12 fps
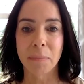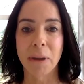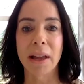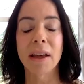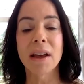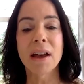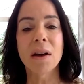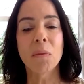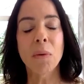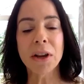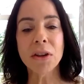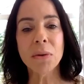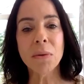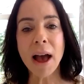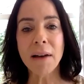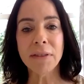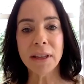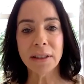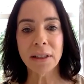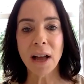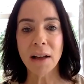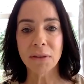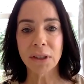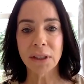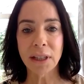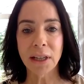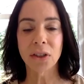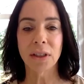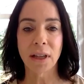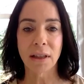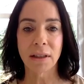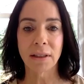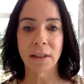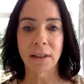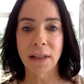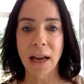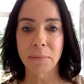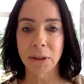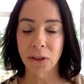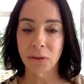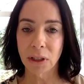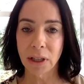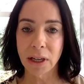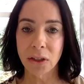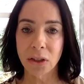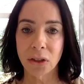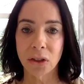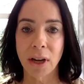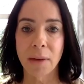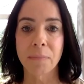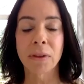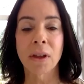But when you have these conversations and this established relationship,